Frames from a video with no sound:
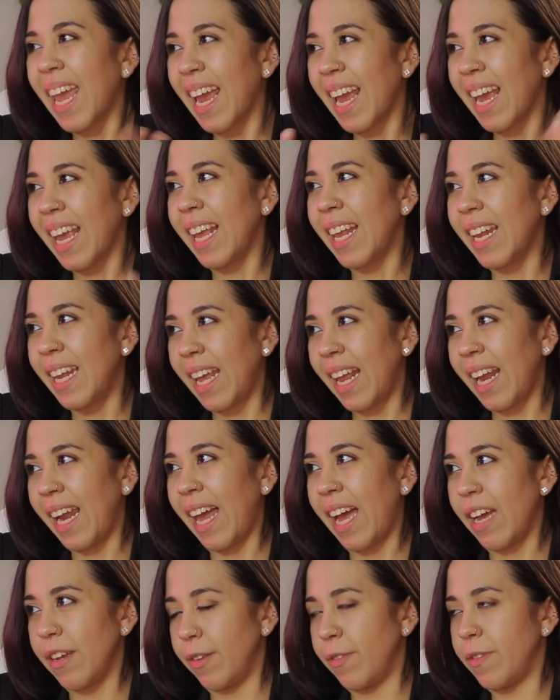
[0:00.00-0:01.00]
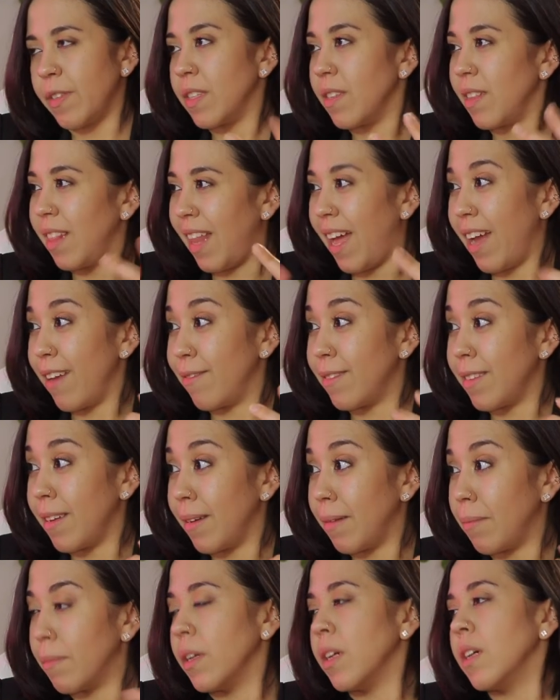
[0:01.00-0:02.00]
in a life,
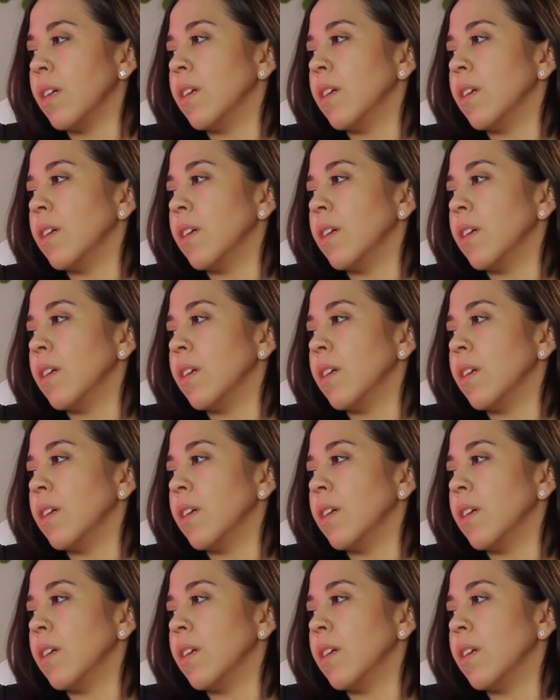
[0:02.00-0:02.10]
lifetime.